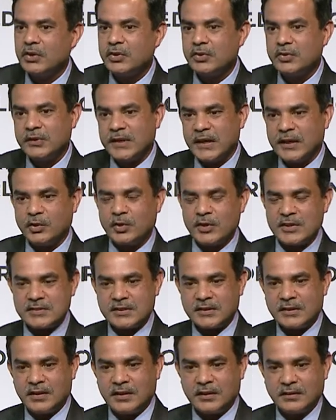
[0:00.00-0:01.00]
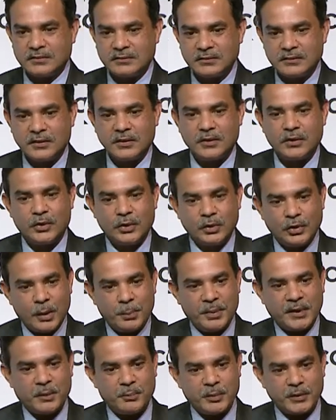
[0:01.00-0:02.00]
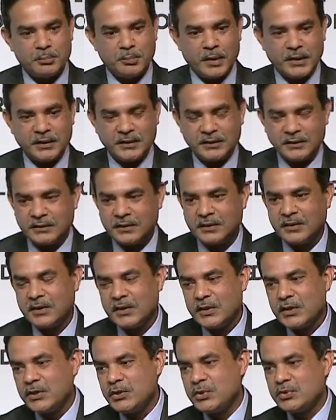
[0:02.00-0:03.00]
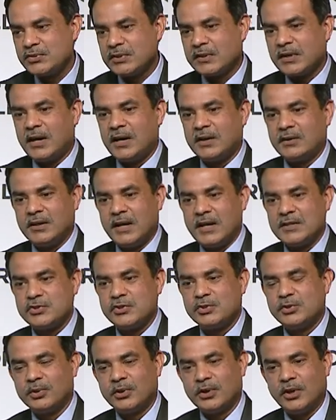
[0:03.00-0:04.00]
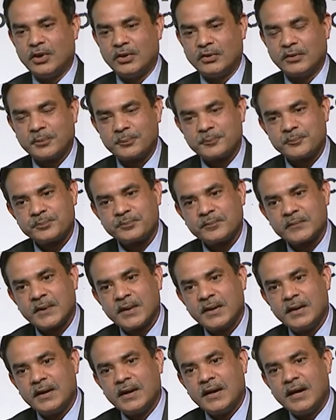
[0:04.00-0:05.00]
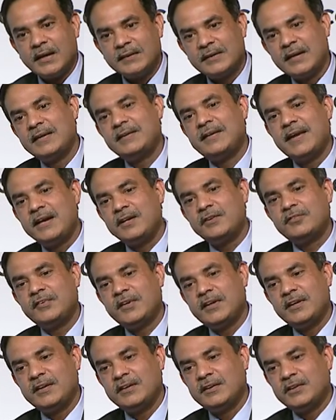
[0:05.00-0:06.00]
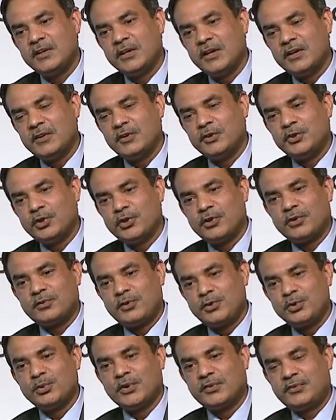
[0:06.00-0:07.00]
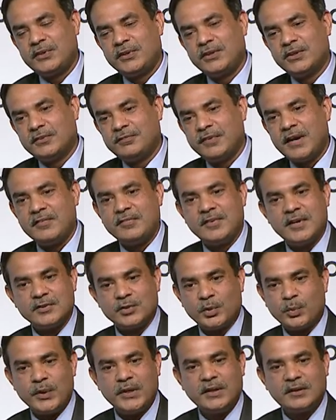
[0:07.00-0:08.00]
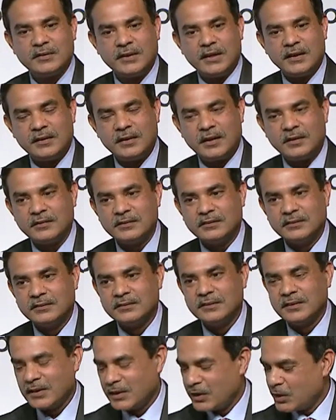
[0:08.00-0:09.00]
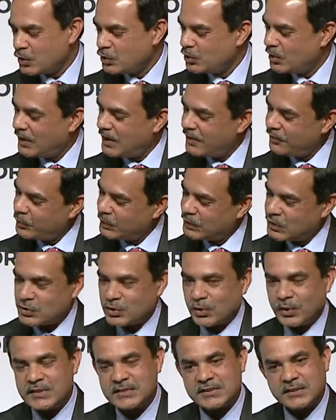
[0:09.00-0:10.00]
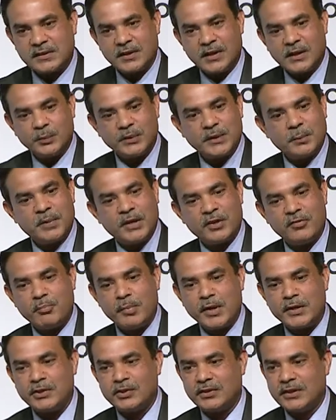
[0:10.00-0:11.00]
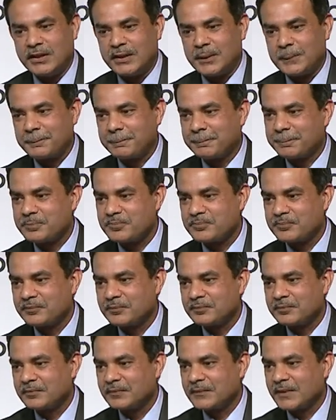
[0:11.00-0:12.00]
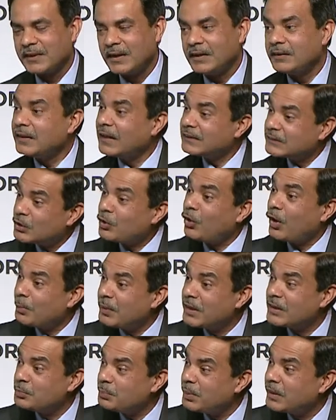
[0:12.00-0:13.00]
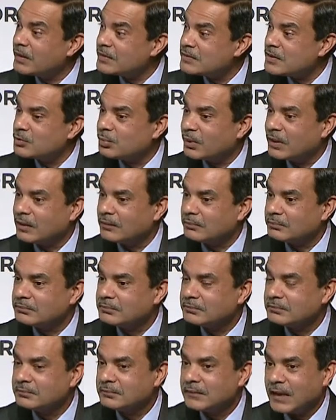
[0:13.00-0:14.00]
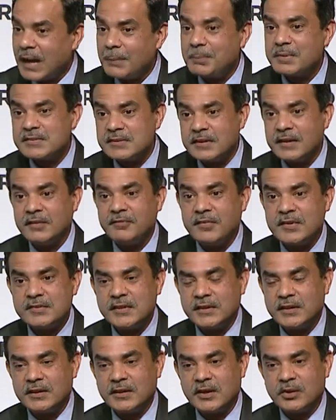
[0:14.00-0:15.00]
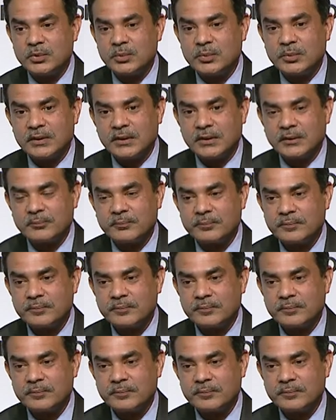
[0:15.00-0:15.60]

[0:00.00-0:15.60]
to get an Oyster card, top it up with money, use the card as you go along. And then at the end of your 2 or 3 or 5 days a week in London, you're left with this Oyster card with a bit of money on it. Right? That's a common experience as well. Happens in every city around the world.